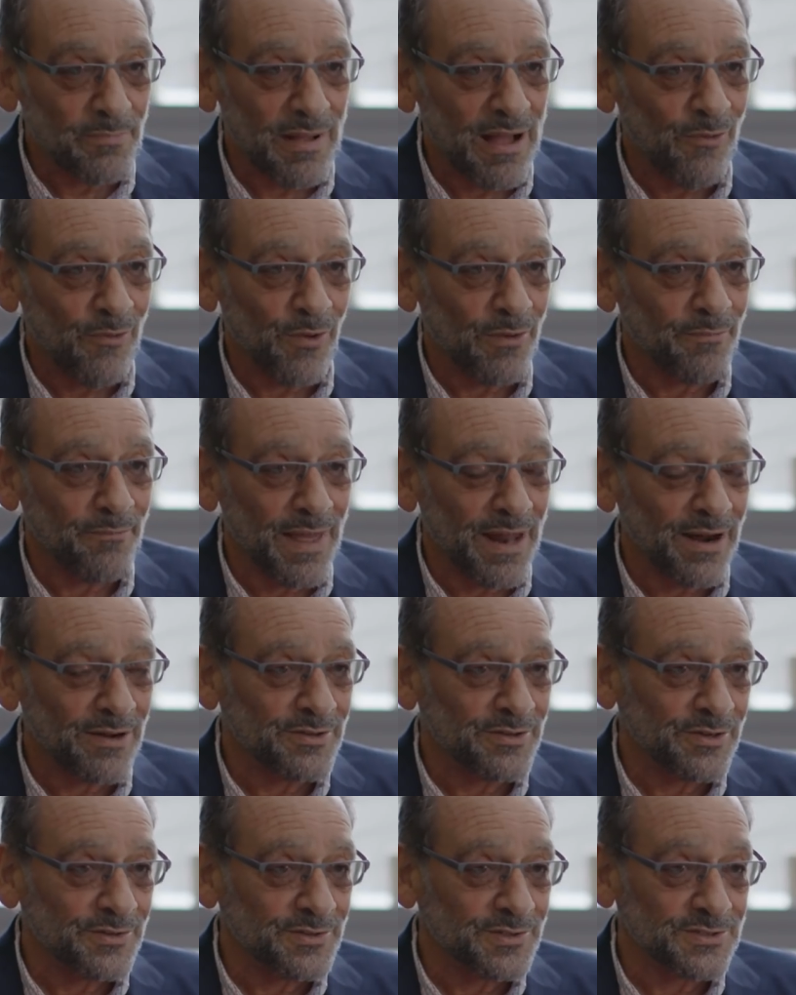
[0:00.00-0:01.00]
about what
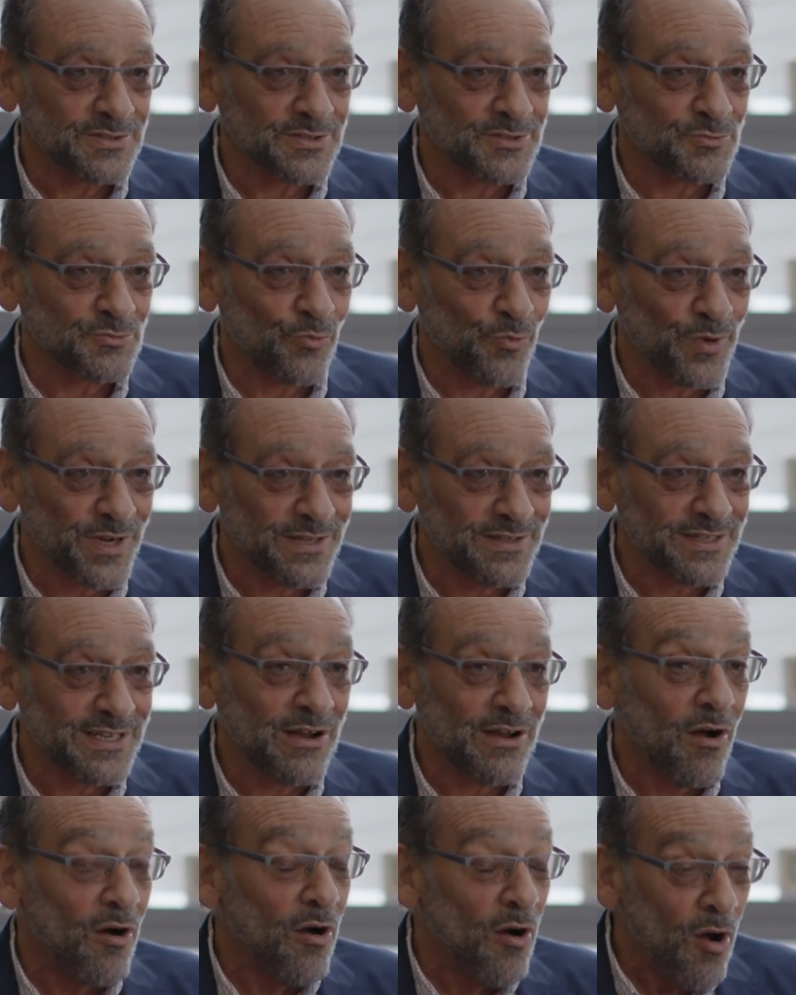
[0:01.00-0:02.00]
mental illnesses
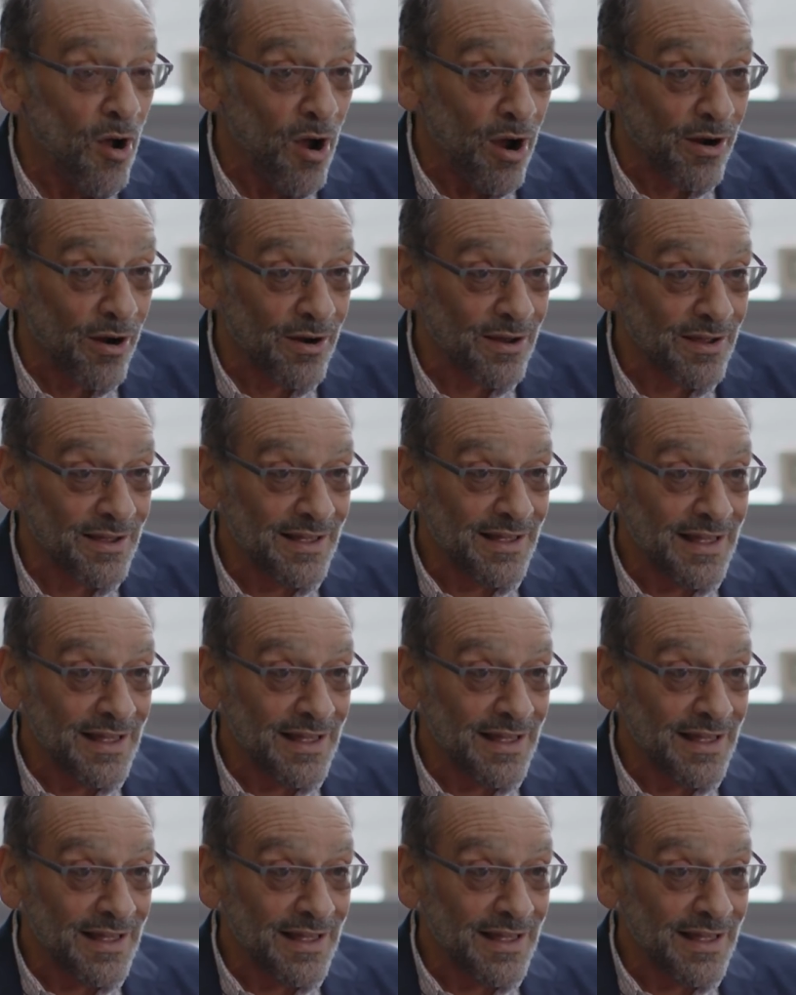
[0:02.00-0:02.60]
really are